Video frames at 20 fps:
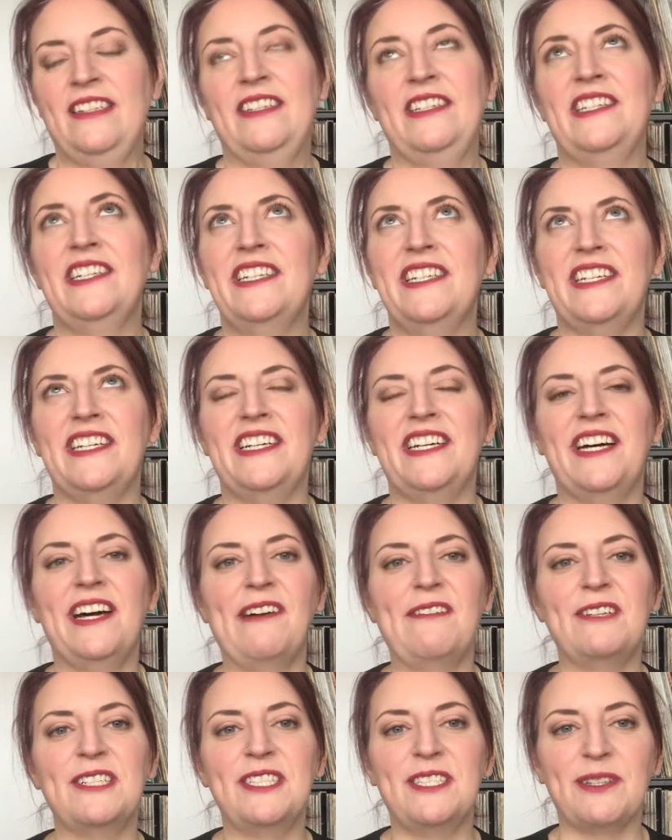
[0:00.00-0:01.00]
Oh,
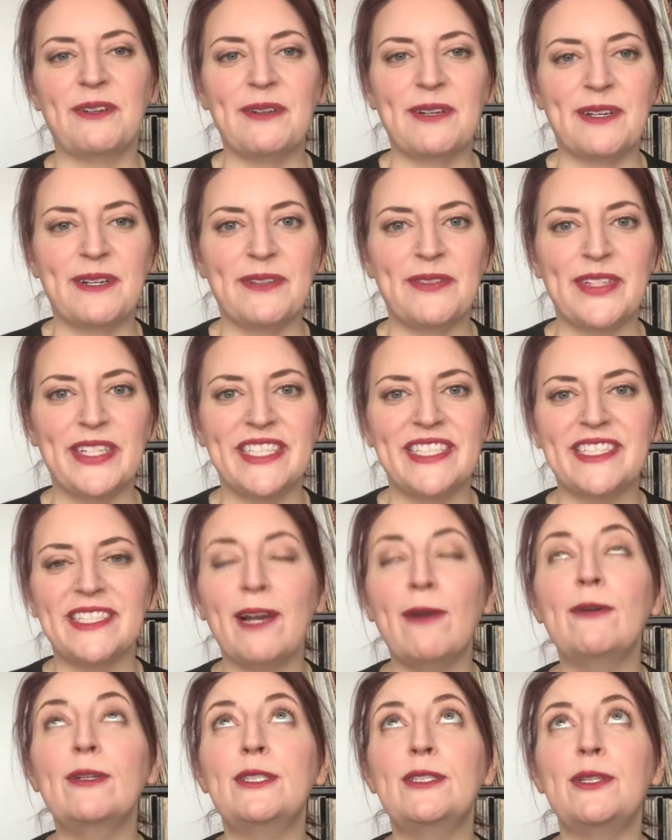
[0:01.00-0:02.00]
I was so nervous.
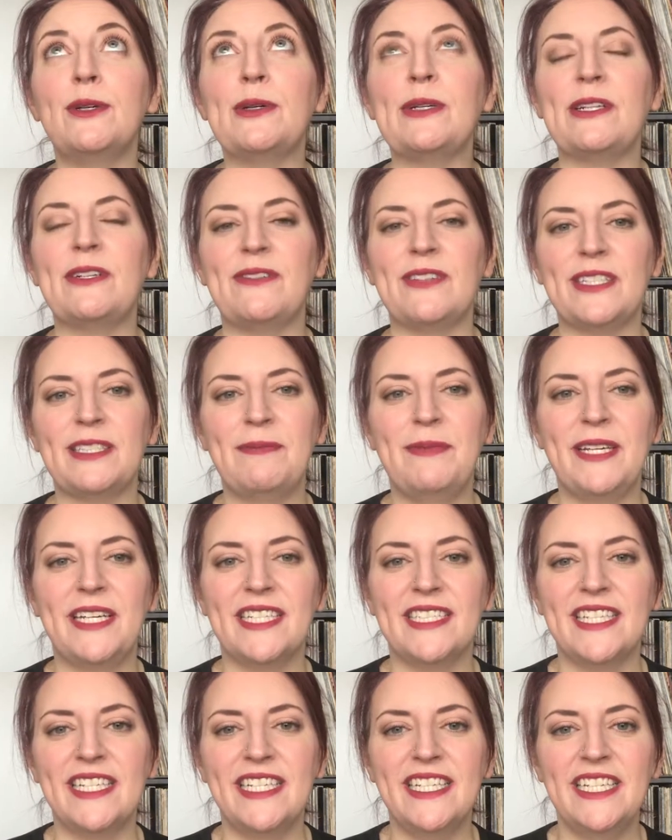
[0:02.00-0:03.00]
I was so nervous
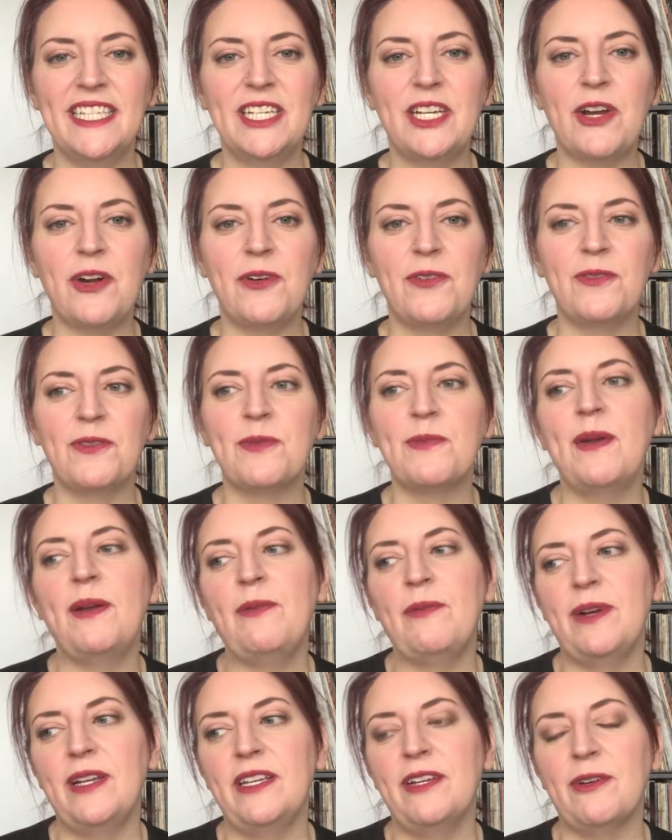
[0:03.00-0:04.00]
because I didn't go for my
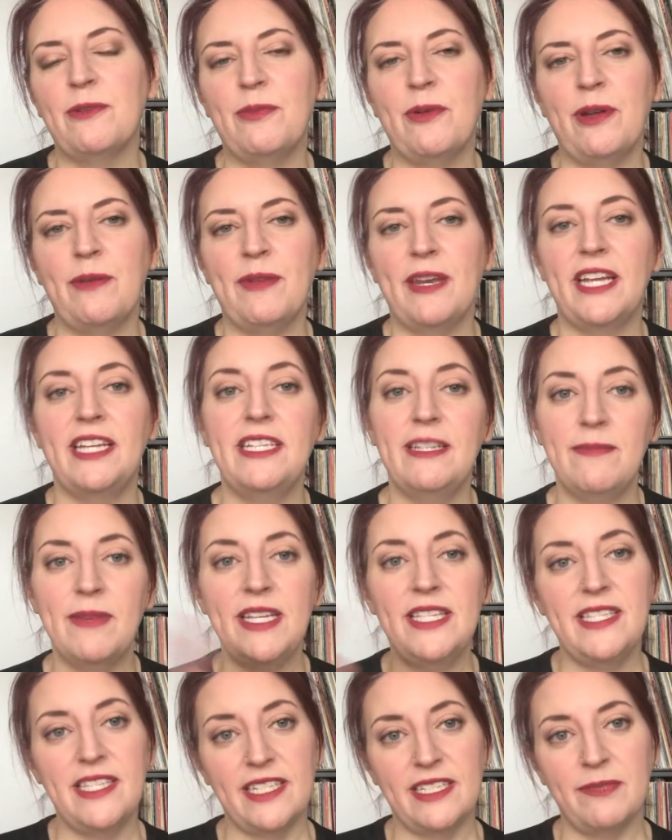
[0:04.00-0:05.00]
1 year appointment. I did my
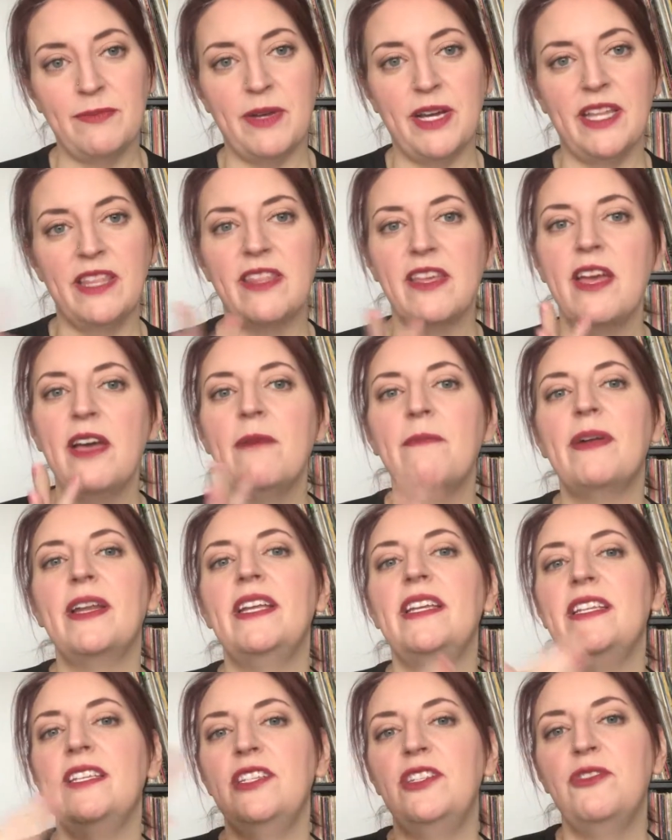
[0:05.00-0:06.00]
6 month, but
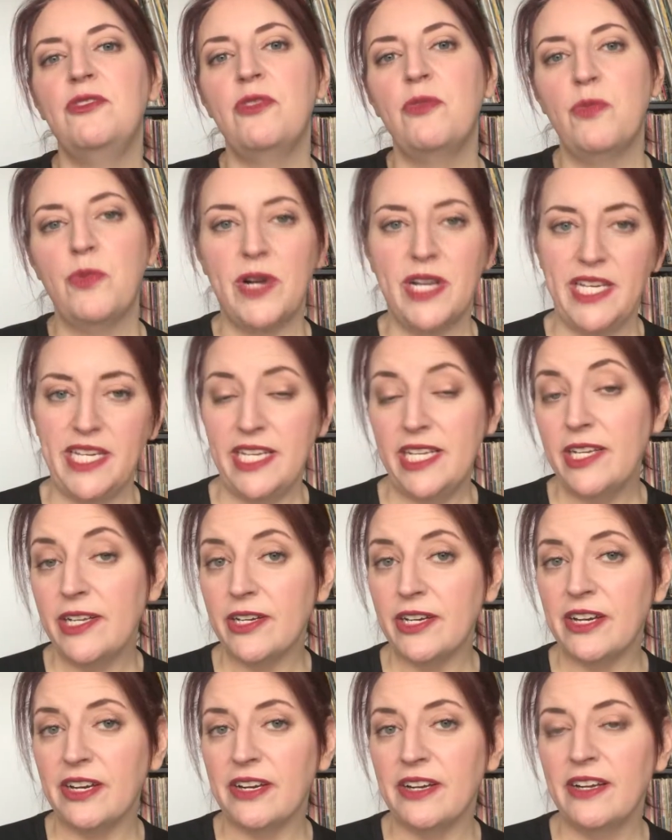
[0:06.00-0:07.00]
I didn't do the 1
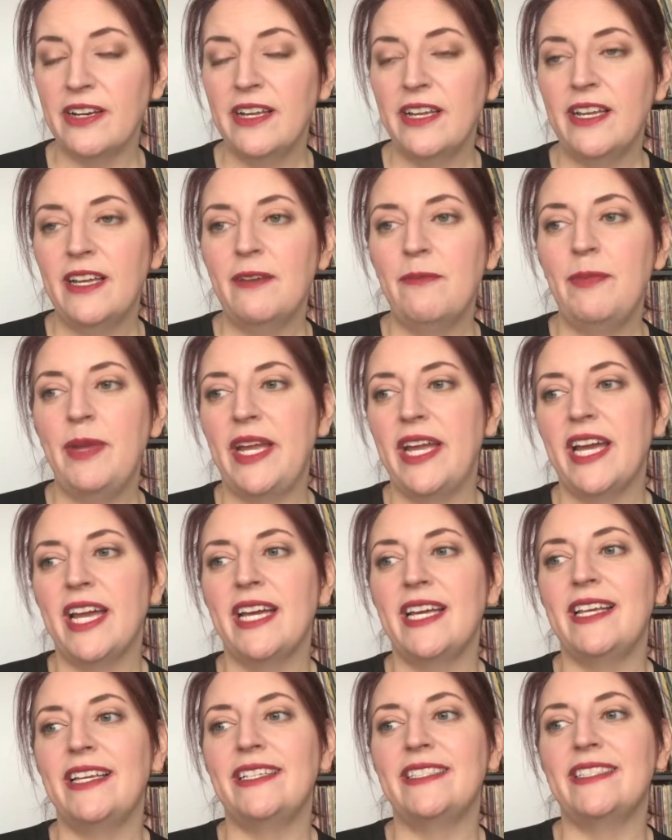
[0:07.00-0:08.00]
year
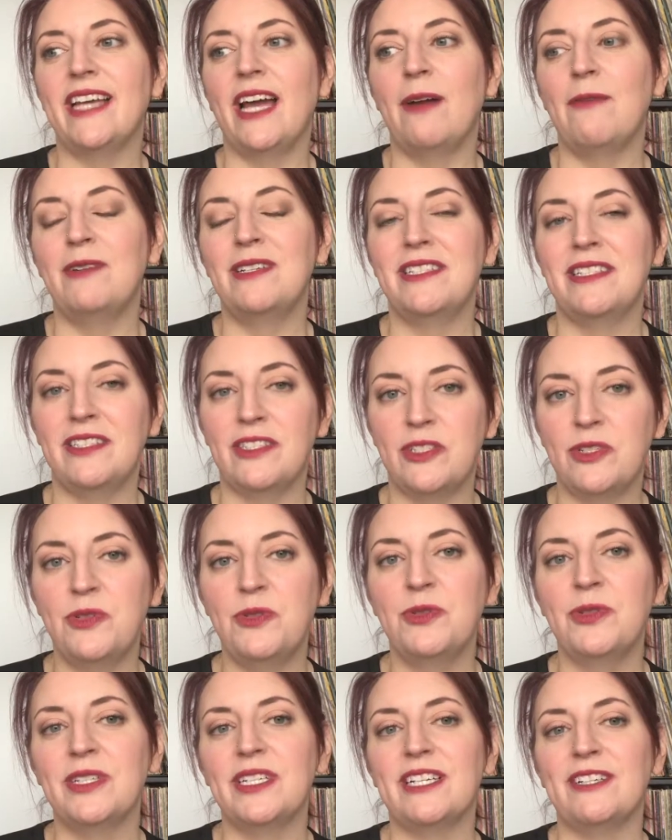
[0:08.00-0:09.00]
because I was in
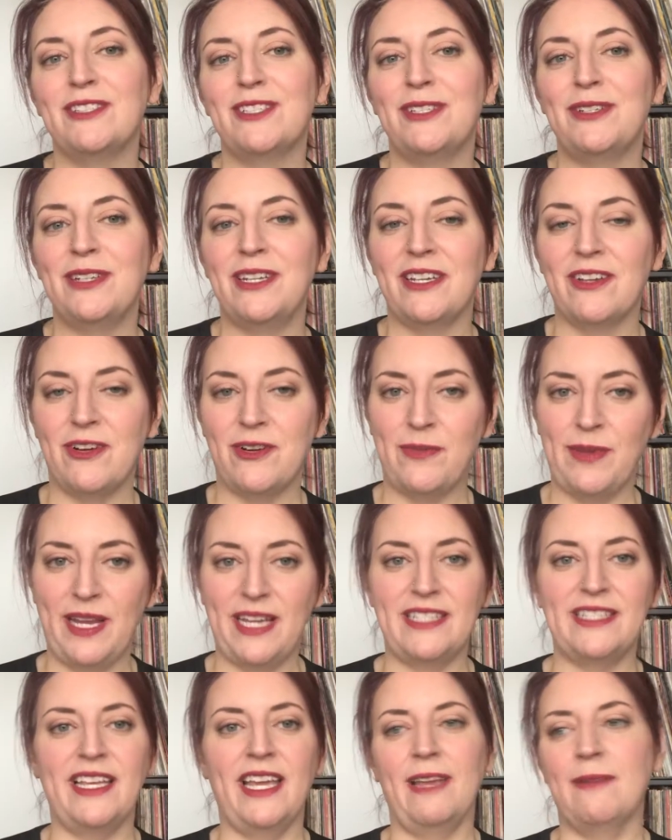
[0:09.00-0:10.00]
school and I was doing all my
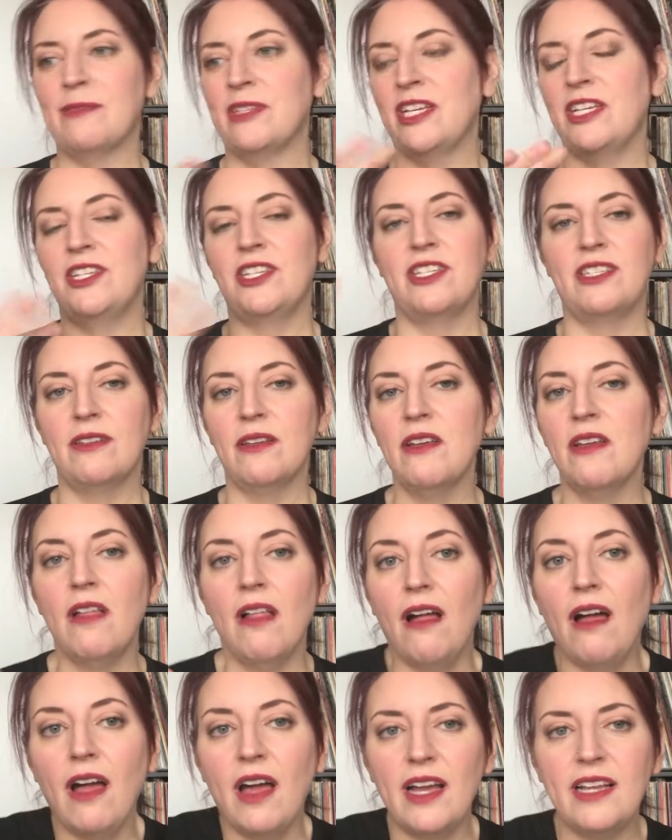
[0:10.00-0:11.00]
exams and
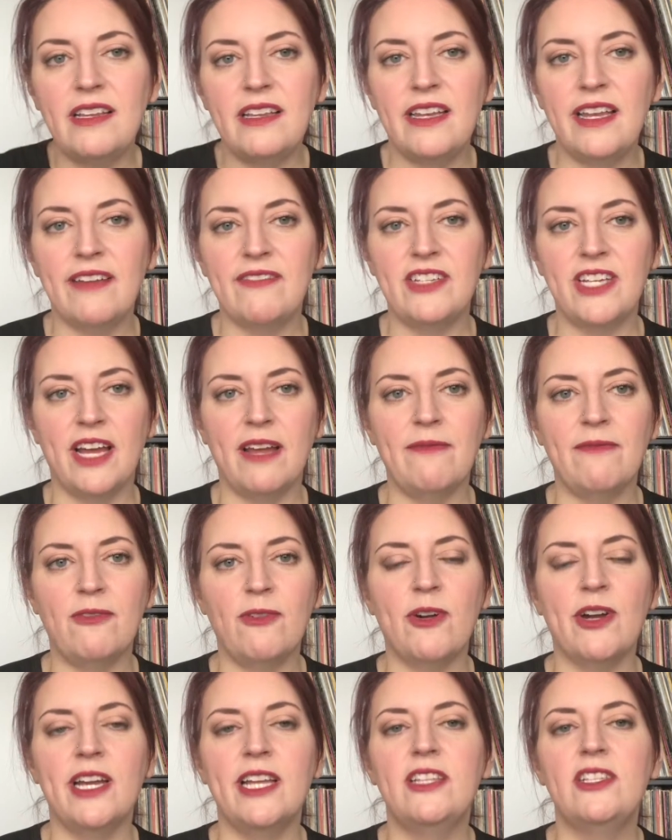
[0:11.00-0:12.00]
I didn't have time
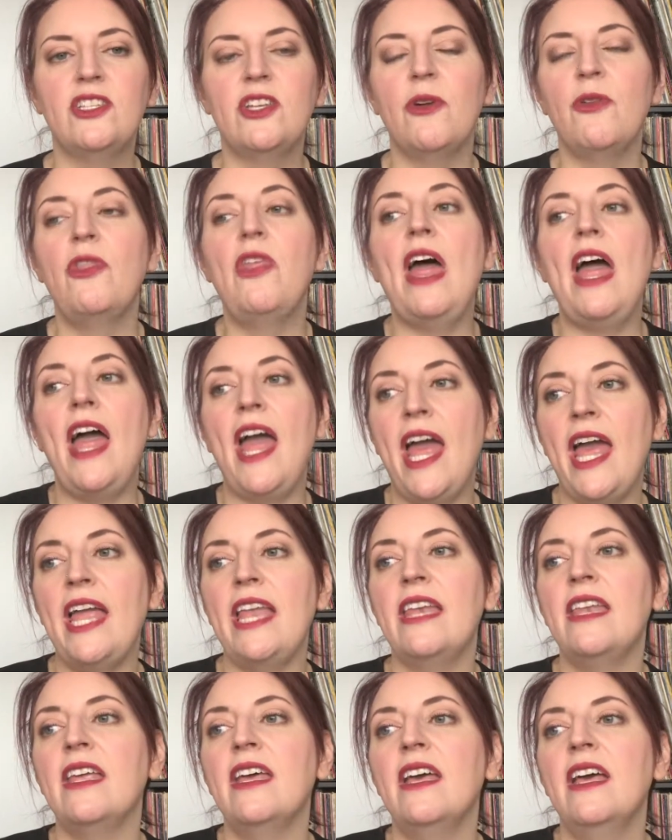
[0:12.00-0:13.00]
for it. So
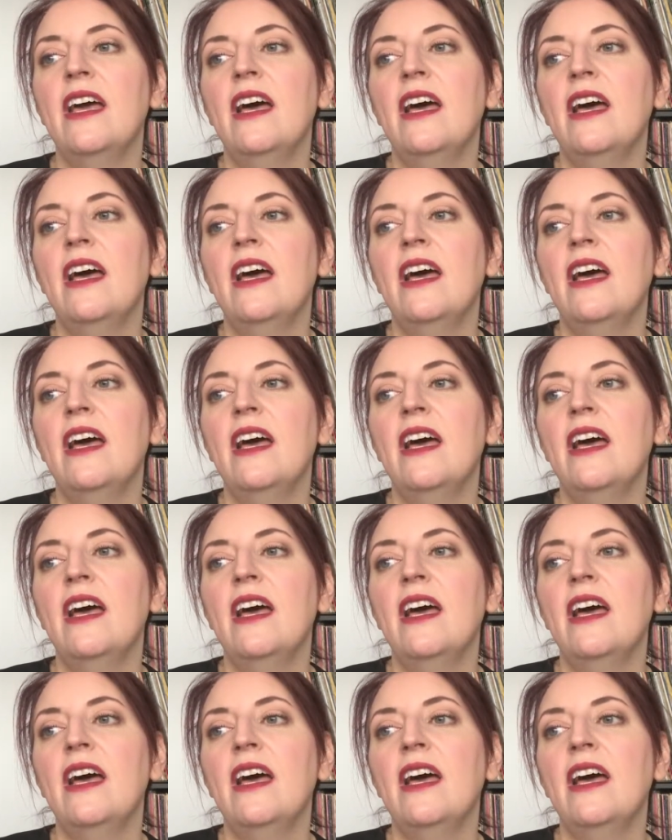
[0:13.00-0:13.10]
then